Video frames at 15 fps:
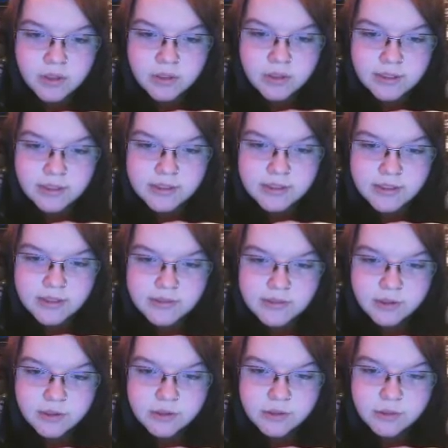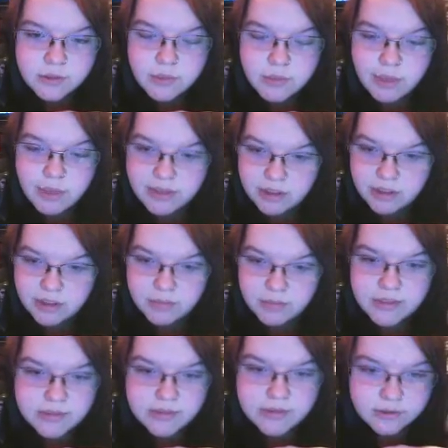1990s cartoon Batman the
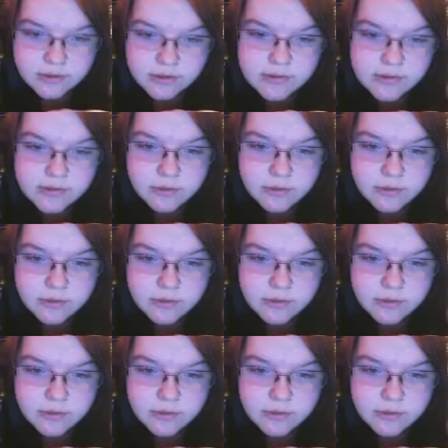Animated Series,